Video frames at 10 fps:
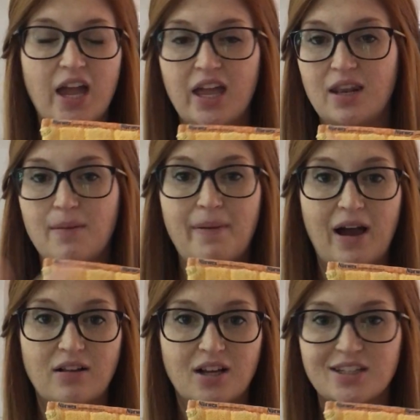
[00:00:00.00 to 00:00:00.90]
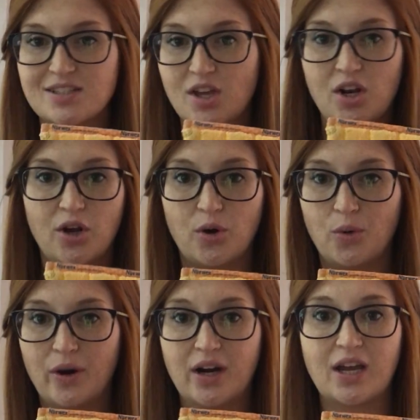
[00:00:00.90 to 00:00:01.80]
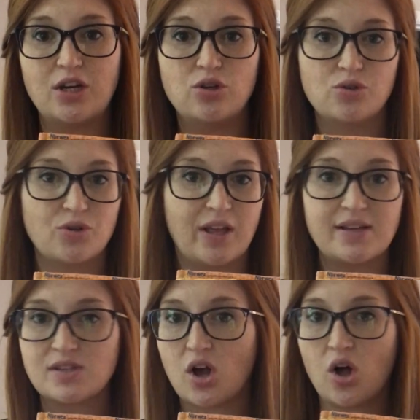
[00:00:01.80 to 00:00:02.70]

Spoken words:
and the backlock is gonna go to work and neutralize